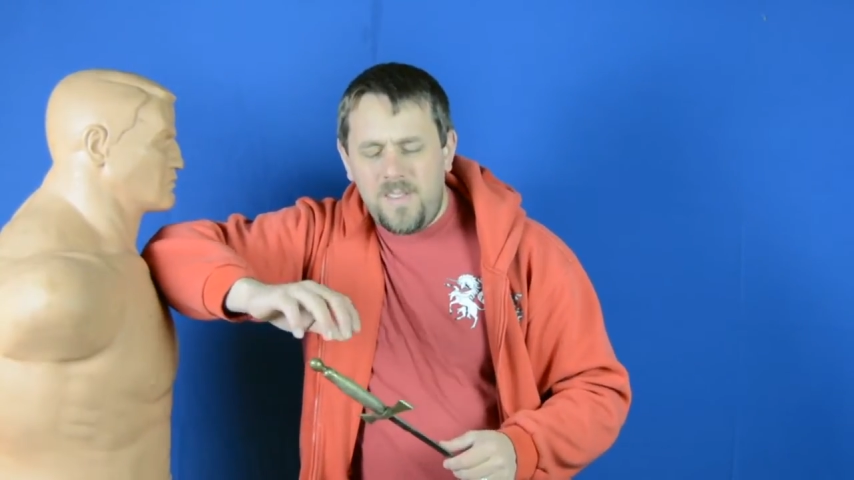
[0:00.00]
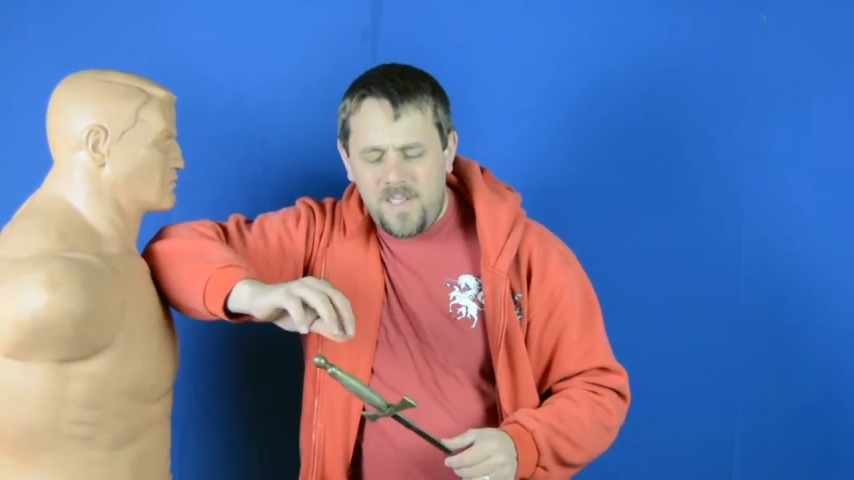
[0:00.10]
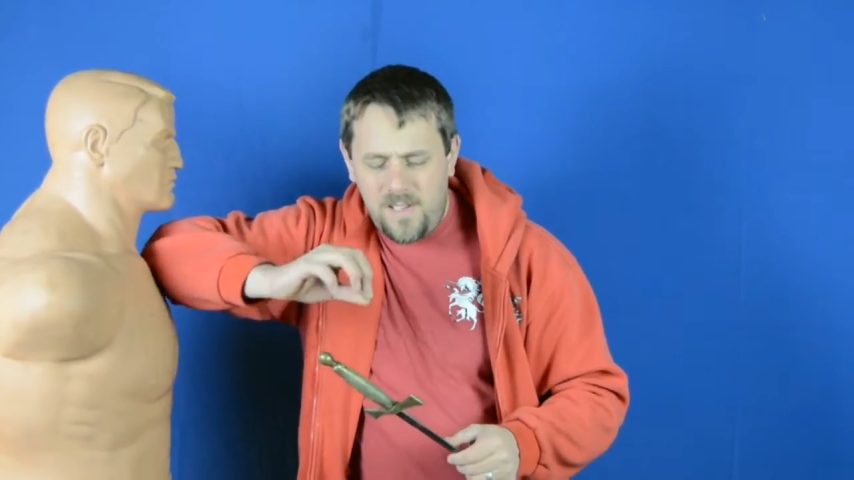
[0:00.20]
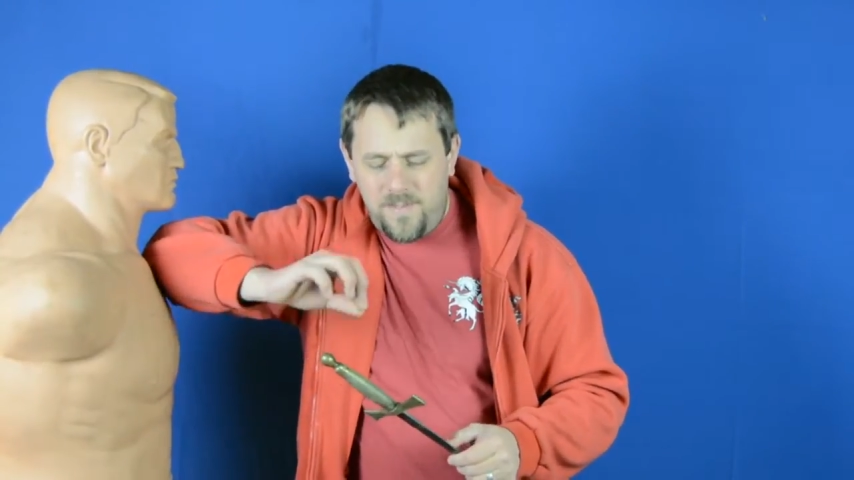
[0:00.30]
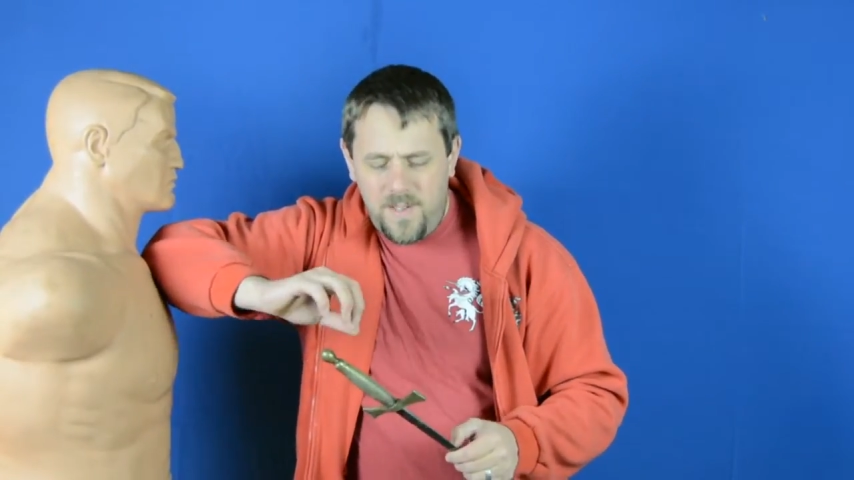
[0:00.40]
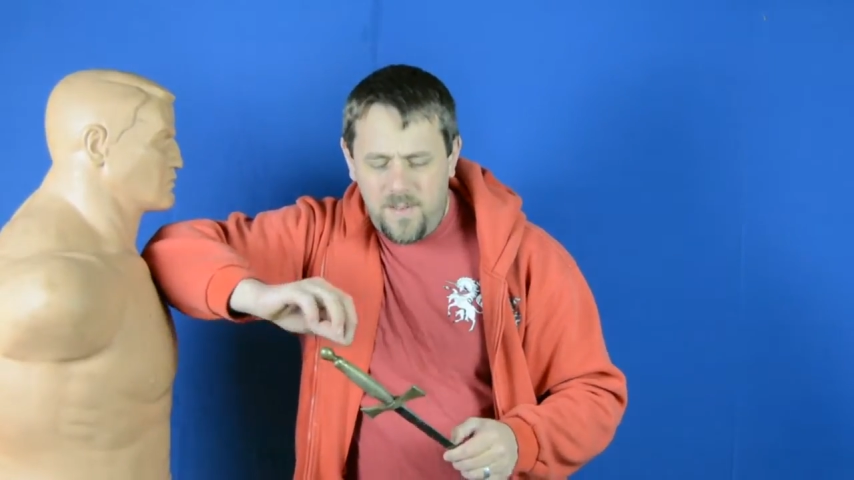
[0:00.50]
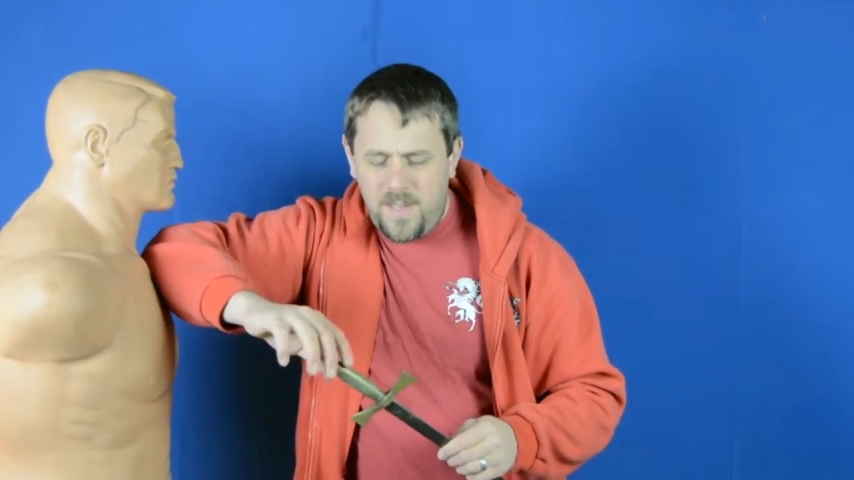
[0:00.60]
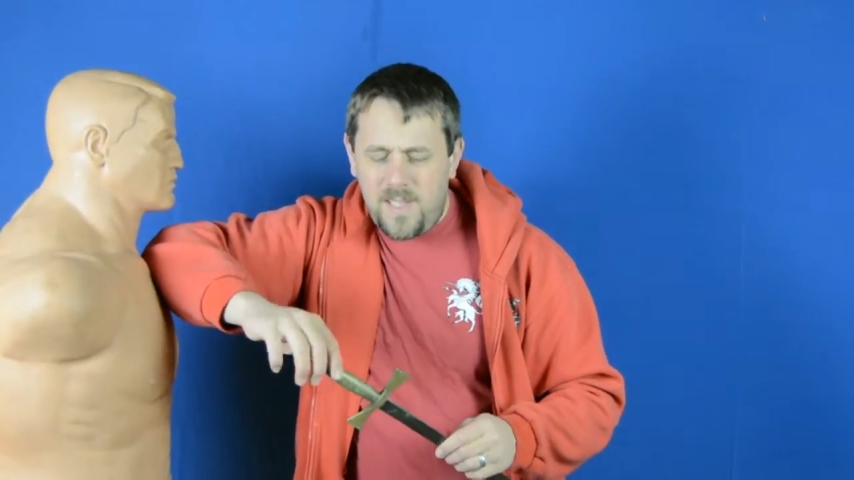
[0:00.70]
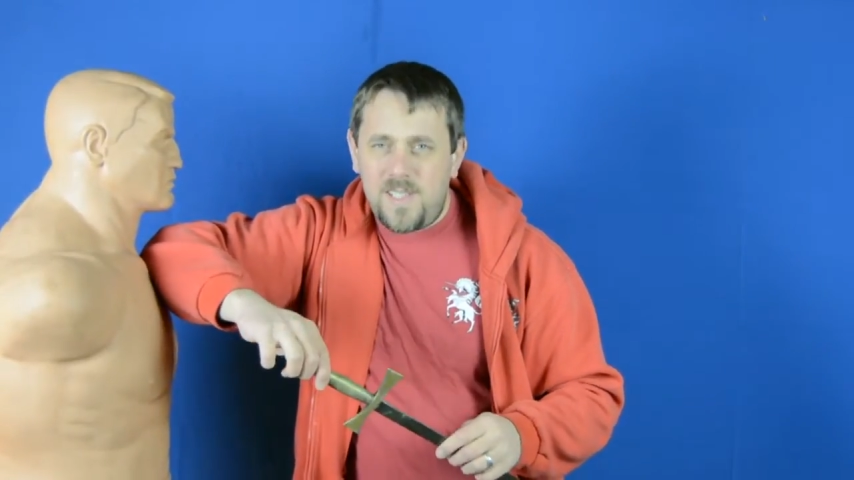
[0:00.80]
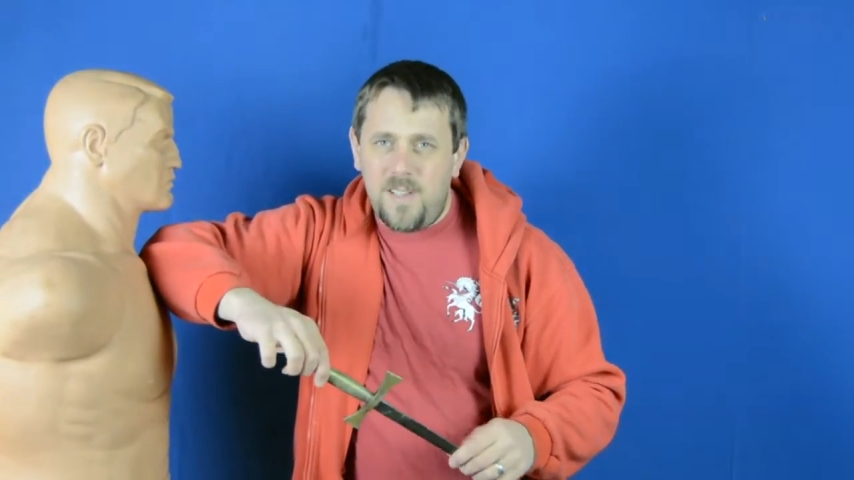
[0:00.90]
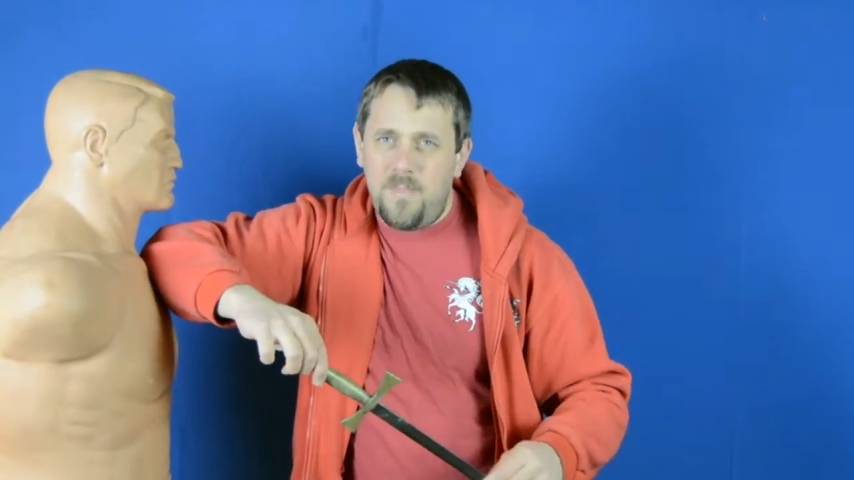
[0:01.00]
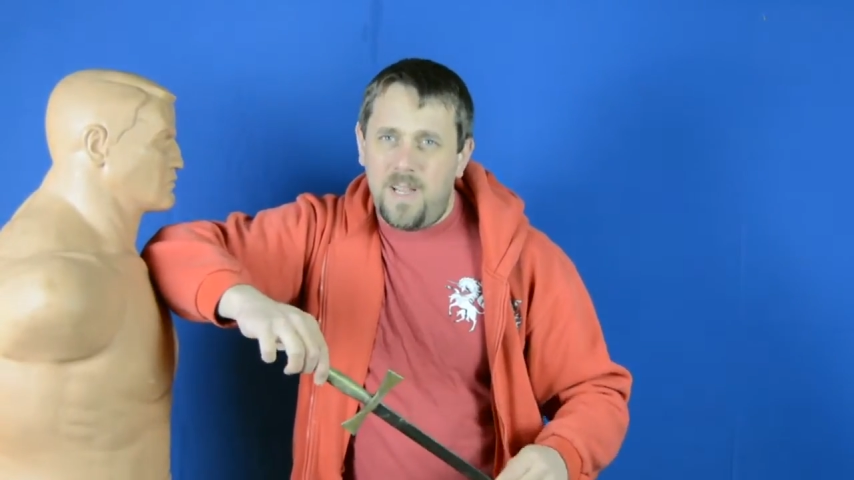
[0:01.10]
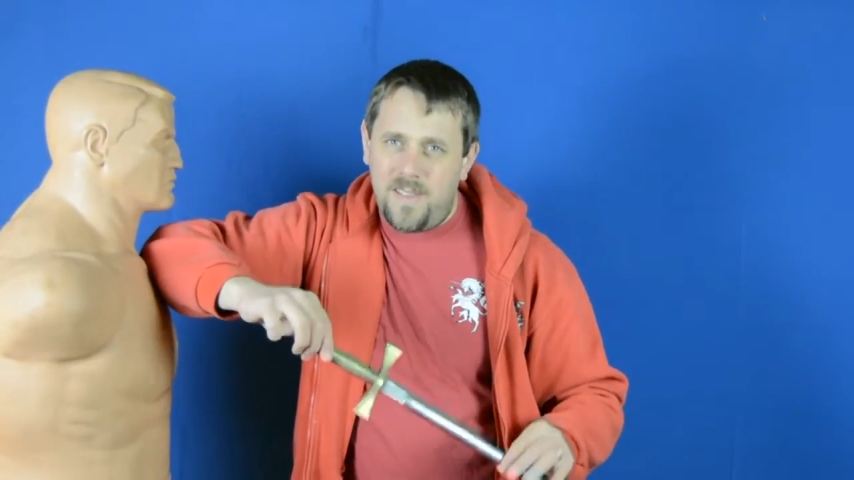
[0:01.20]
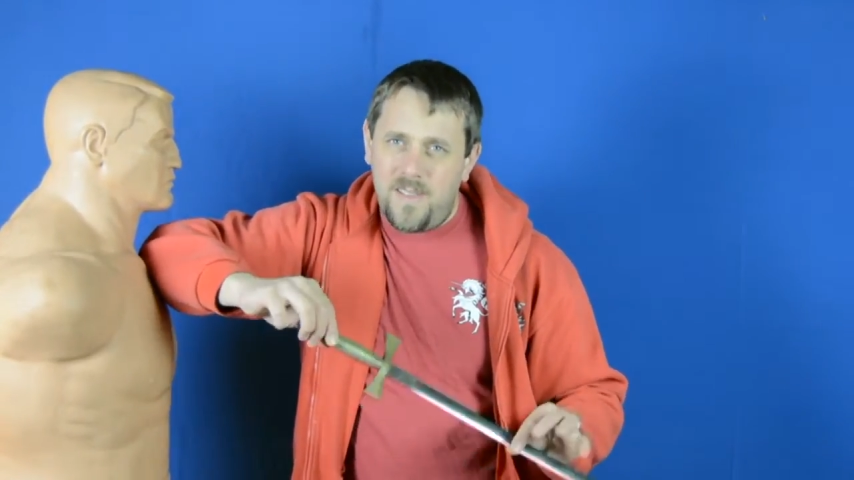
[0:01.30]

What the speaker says: there's a few things that make